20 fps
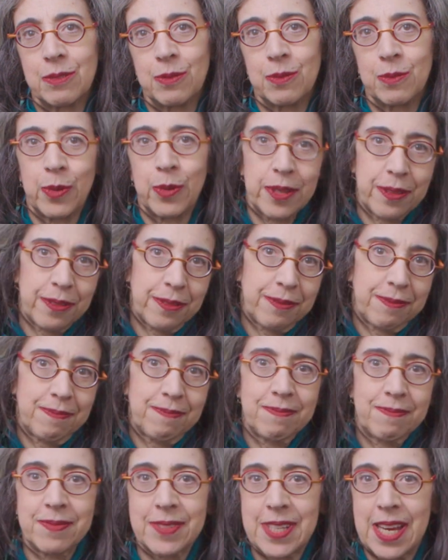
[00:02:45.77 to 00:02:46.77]
with
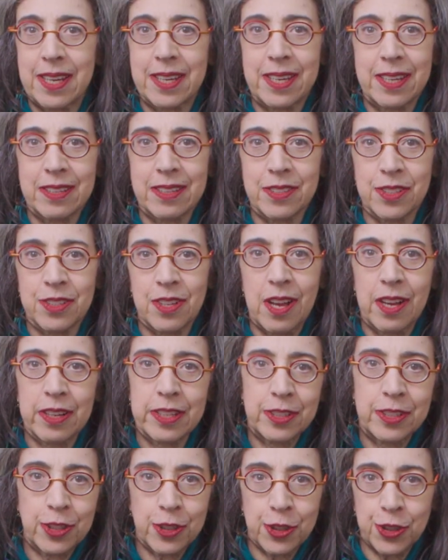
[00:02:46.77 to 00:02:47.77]
taking as long
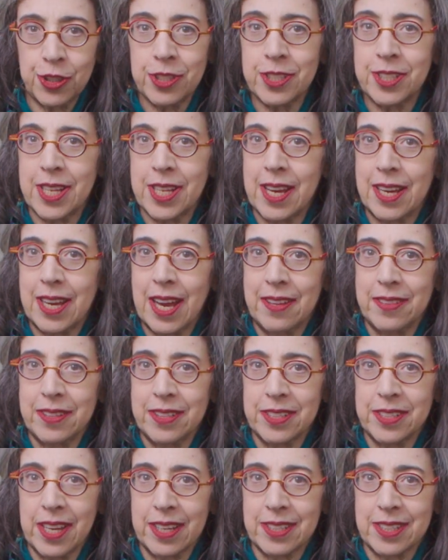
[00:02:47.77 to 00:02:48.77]
as you should take on
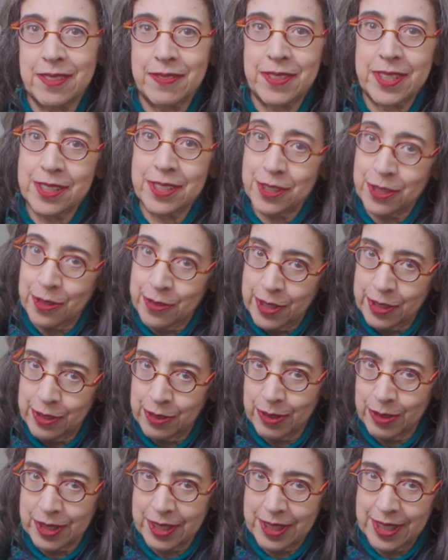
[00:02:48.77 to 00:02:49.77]
these activities so that
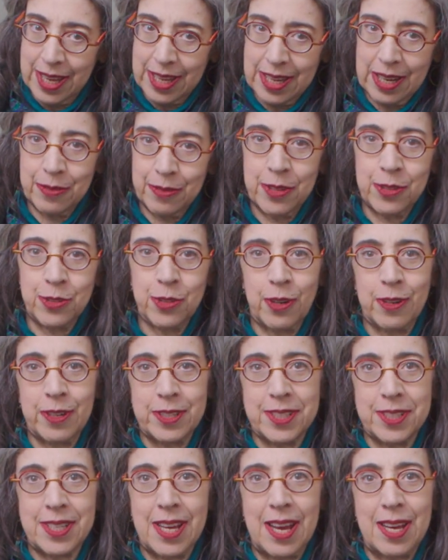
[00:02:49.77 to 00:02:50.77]
you can get out the door
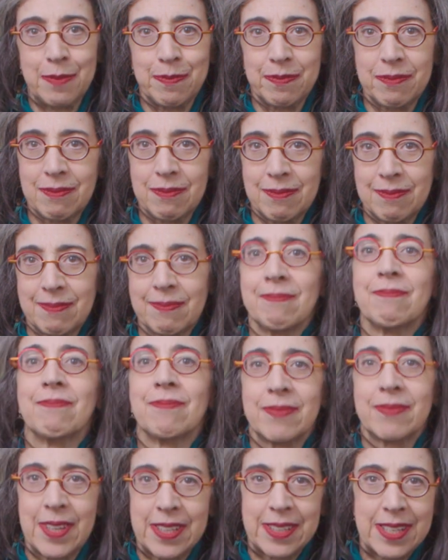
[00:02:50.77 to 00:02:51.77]
in time
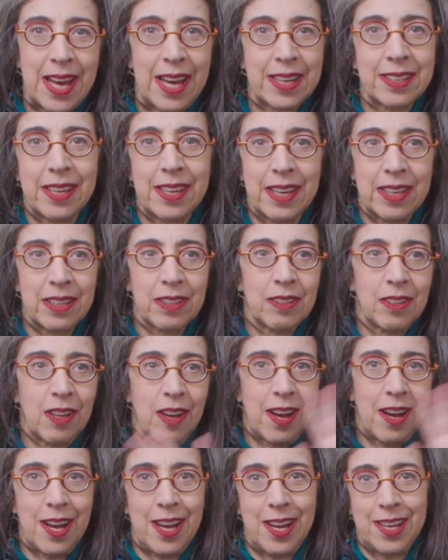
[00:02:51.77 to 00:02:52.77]
and not get
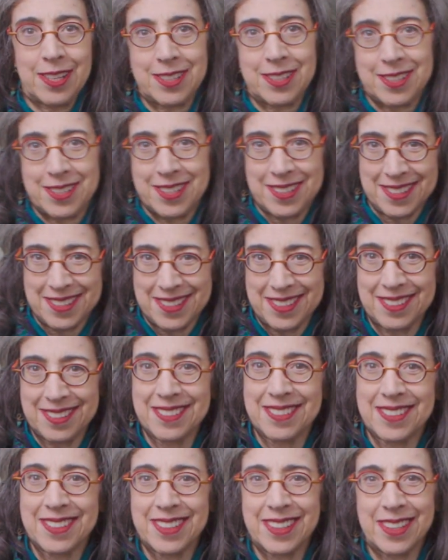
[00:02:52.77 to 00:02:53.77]
lost
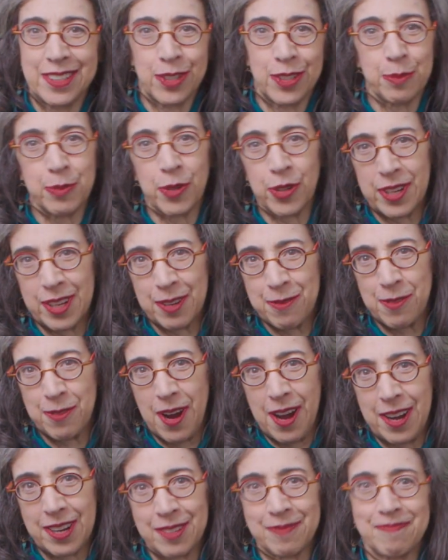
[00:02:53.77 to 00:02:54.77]
in your morning
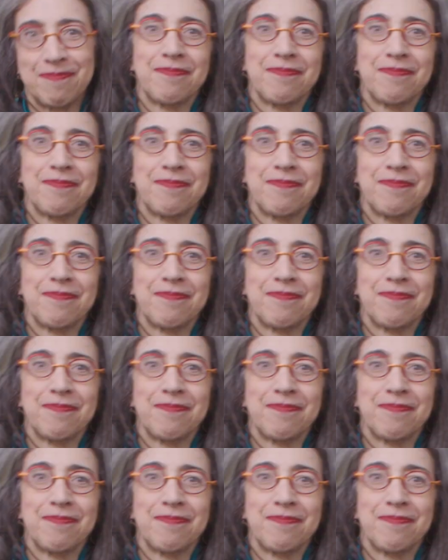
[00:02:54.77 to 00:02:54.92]
fog.